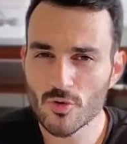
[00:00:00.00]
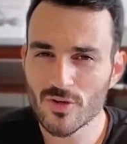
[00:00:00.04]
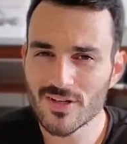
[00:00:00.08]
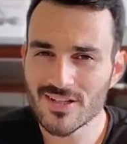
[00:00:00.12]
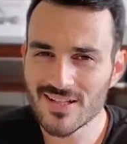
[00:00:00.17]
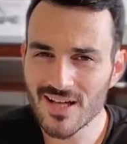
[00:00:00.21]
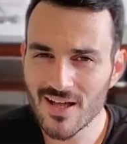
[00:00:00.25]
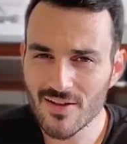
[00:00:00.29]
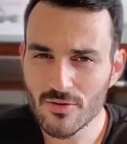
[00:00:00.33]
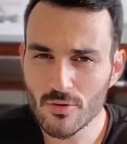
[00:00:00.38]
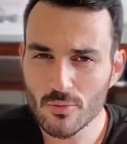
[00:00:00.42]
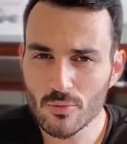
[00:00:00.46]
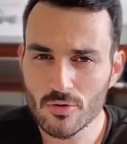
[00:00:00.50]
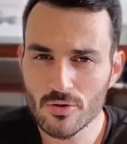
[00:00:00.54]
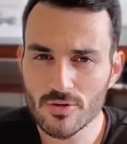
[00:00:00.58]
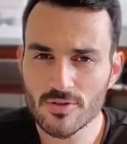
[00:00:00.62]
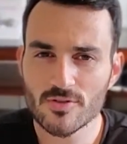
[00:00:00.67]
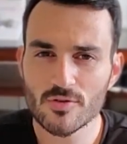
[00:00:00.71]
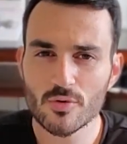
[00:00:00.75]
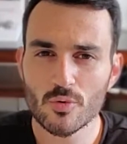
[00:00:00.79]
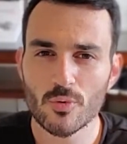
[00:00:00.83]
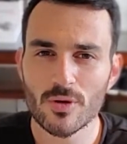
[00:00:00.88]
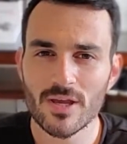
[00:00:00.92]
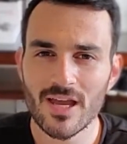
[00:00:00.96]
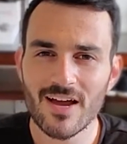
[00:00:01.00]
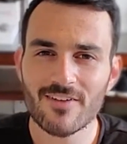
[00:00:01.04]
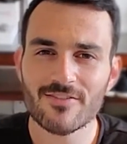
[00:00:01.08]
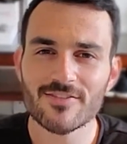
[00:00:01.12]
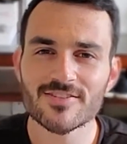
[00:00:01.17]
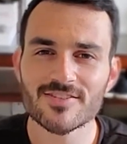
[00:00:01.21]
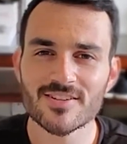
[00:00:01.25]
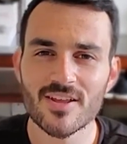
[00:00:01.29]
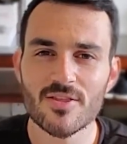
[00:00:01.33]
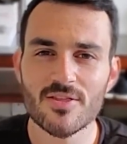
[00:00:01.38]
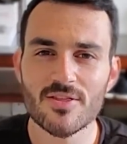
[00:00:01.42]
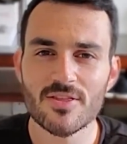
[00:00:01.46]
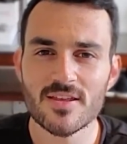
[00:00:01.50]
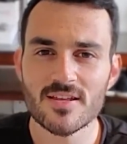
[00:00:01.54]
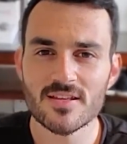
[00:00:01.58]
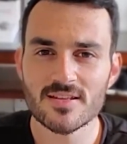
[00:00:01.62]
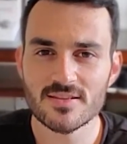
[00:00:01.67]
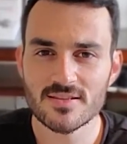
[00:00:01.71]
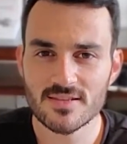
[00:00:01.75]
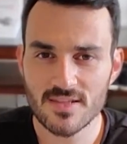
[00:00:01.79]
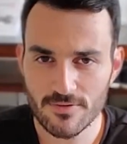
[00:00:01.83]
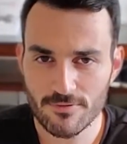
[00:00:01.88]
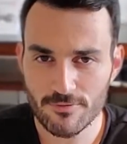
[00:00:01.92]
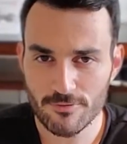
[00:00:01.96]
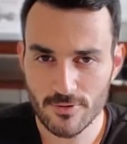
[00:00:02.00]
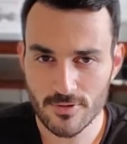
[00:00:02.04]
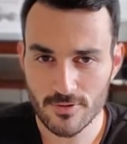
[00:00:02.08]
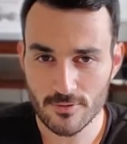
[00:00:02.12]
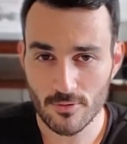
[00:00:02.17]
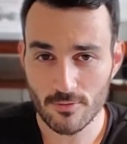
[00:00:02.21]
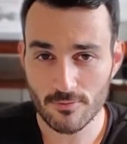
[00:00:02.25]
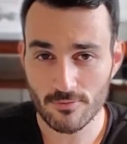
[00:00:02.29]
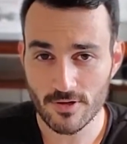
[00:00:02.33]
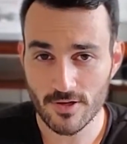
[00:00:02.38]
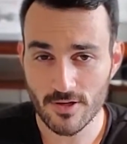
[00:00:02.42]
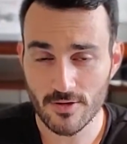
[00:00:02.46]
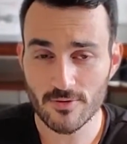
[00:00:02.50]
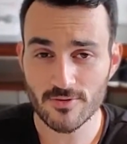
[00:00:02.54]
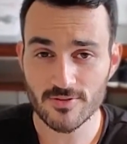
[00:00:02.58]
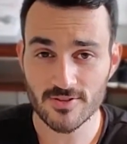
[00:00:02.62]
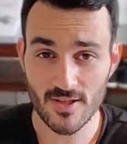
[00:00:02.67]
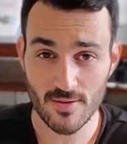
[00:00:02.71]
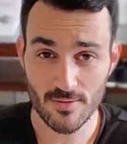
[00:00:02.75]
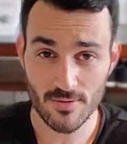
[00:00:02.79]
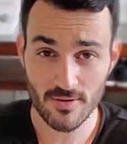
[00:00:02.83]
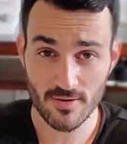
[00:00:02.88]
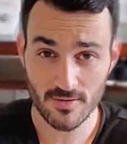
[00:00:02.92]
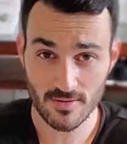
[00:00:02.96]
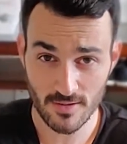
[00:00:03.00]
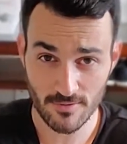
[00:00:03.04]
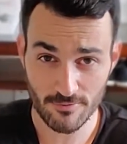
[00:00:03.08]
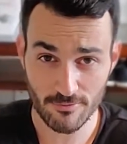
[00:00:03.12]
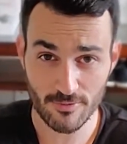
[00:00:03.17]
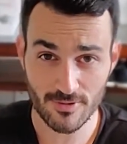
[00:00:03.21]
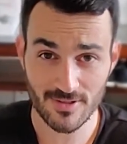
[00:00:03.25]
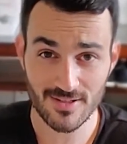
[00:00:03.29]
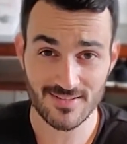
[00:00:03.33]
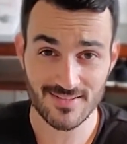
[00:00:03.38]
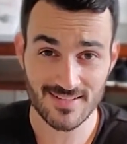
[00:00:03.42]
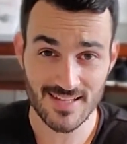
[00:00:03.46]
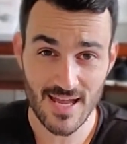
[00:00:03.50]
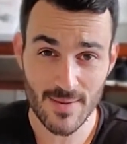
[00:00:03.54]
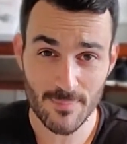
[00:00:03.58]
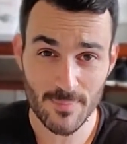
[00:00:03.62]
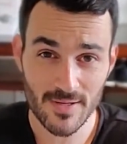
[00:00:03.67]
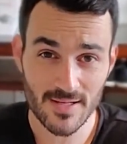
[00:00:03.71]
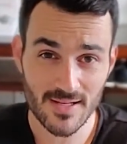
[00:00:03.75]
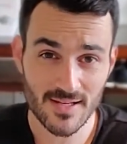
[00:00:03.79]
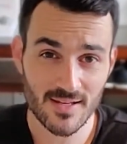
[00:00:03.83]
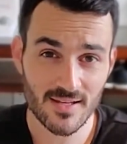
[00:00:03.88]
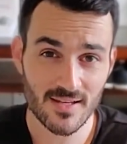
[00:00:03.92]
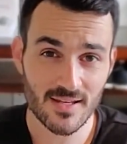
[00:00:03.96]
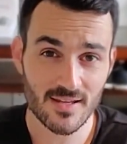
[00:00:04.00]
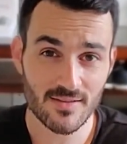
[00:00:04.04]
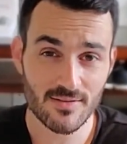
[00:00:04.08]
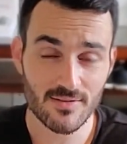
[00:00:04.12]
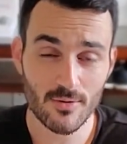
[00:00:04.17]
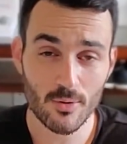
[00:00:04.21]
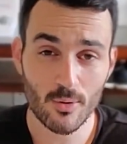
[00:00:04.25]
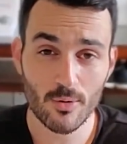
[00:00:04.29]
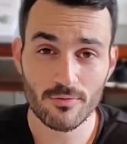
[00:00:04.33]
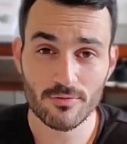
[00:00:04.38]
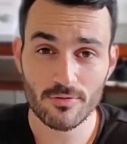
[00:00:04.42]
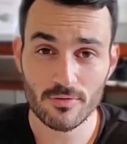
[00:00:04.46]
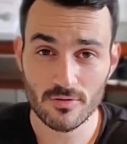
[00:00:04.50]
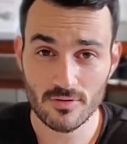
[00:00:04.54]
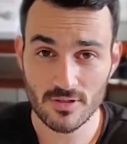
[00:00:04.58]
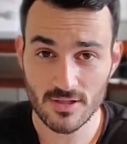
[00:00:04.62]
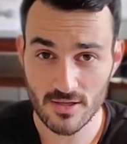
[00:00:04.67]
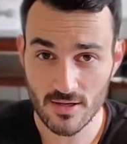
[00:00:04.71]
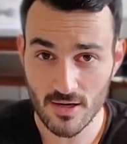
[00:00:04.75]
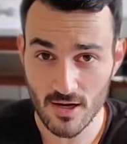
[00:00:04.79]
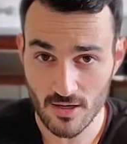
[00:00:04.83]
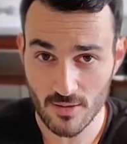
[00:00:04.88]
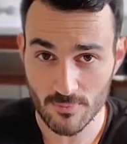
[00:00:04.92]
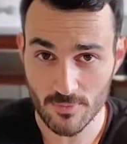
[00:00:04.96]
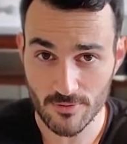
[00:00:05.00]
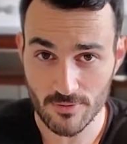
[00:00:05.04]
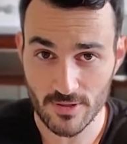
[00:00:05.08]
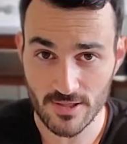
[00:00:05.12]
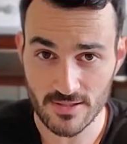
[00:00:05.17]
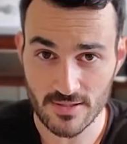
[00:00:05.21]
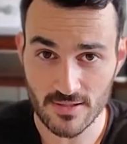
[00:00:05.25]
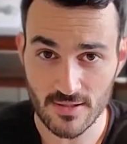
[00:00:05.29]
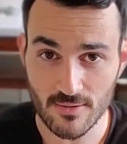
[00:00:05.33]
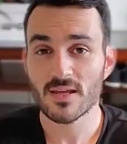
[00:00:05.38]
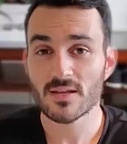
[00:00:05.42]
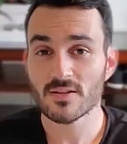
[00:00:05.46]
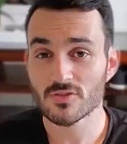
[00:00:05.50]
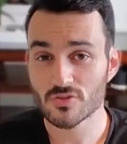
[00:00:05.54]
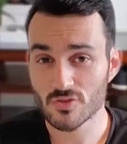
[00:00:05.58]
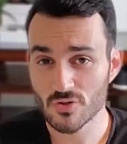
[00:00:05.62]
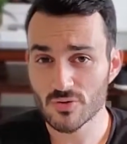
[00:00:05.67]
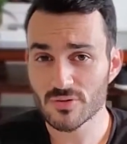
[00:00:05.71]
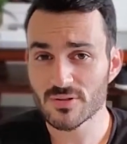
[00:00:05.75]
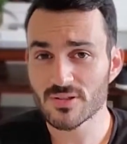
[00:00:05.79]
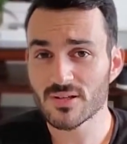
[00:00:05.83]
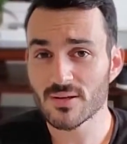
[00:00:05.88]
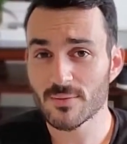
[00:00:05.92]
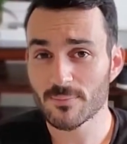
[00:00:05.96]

in other words, we have something different over here. Something different is happening in the overall economy right now. During a